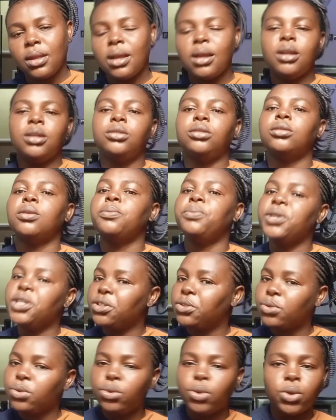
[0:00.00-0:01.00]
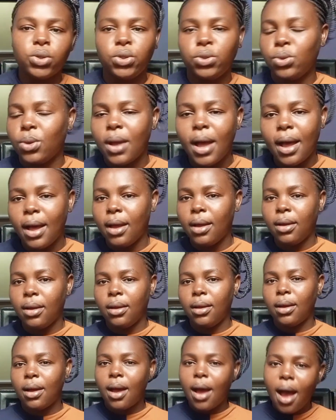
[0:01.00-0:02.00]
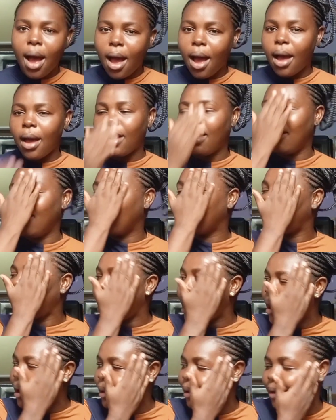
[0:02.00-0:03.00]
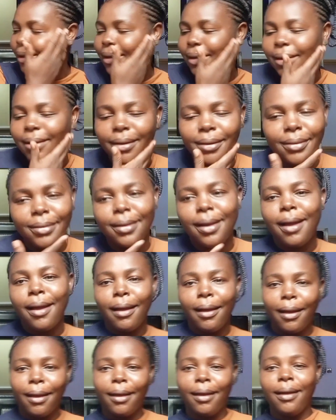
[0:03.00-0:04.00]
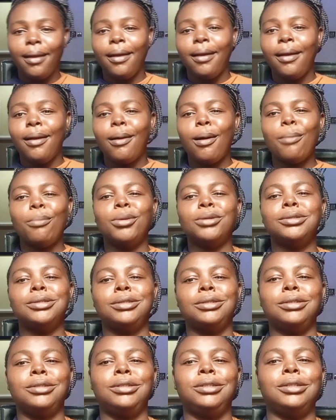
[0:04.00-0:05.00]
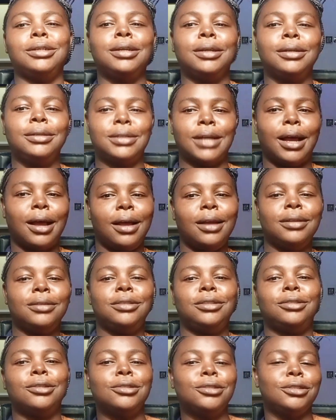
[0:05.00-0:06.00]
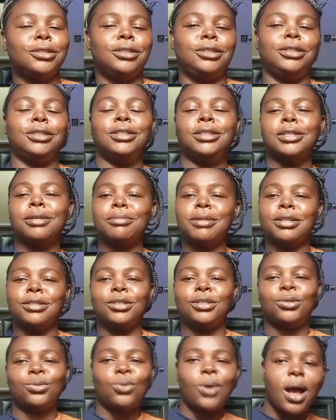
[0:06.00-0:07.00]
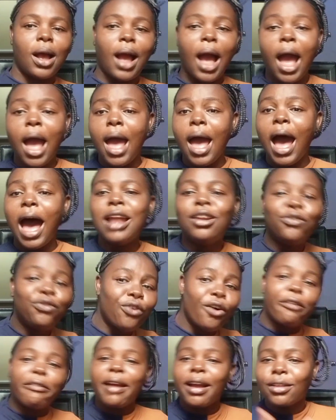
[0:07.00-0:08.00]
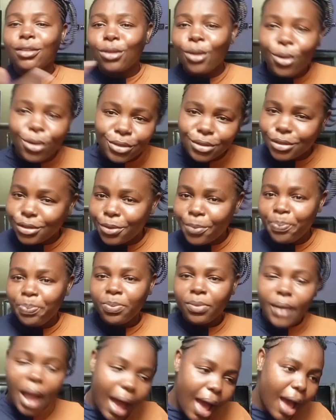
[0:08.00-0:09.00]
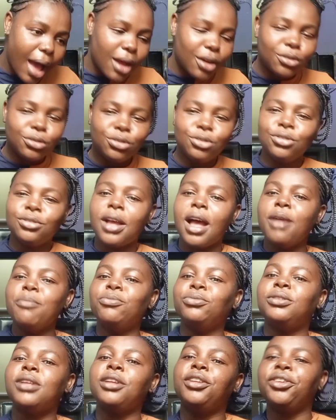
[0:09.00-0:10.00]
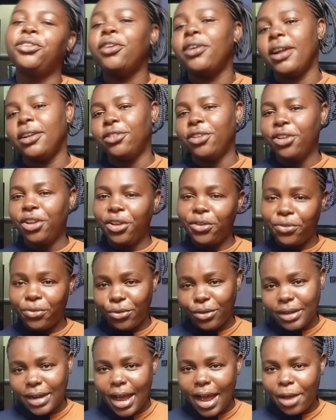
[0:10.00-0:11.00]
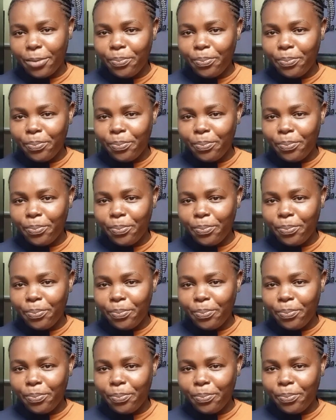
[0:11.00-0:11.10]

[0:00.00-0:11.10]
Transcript: It's not beans. Kudos to her. Kai. Omo, this is ginger. She done the ginger, my swagger. And for rectors. Editorial don't give on